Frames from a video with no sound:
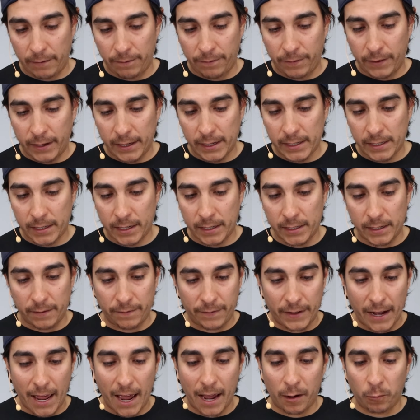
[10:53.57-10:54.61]
it fixed, because
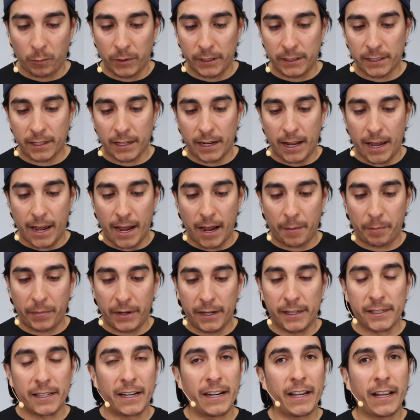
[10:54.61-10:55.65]
if not, what's going to
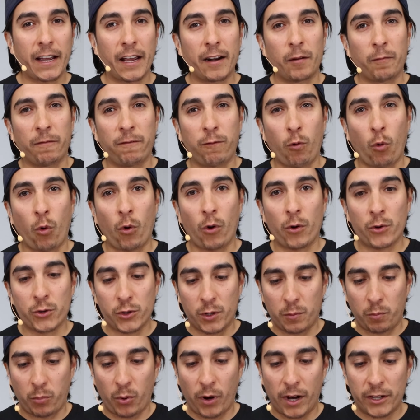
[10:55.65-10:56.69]
happen is any kind of force
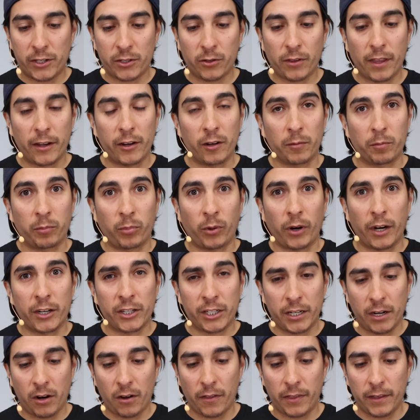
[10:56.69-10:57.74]
or pressure that you're
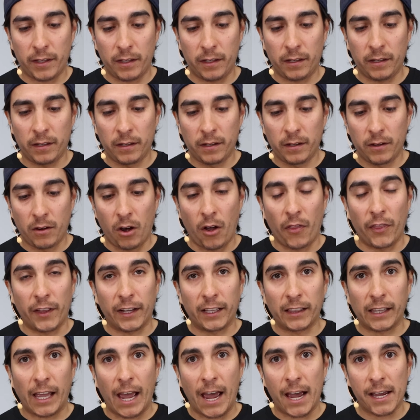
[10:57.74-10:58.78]
pressing on the
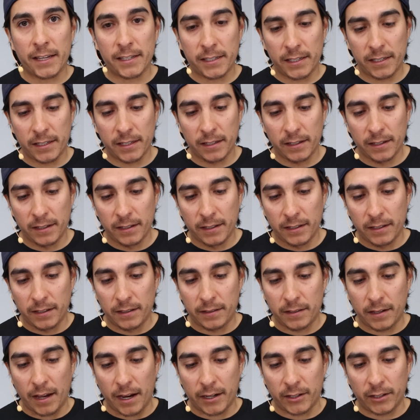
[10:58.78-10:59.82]
glass,
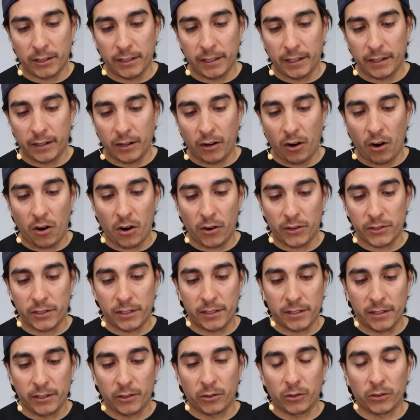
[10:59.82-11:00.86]
it's actually going to cause
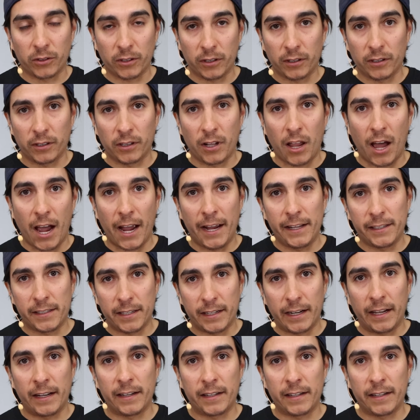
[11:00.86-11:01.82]
these little lines and